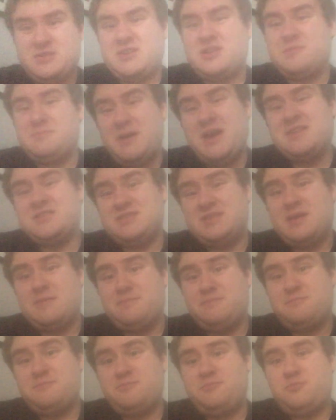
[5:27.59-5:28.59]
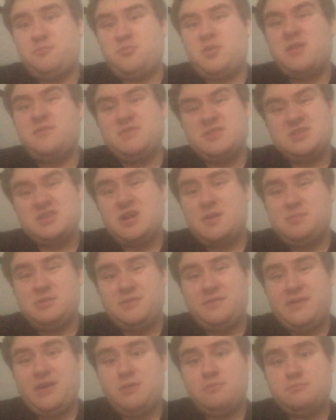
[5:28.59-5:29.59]
compared to their previous couple
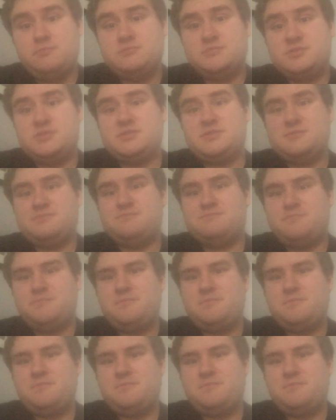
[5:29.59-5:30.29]
of albums,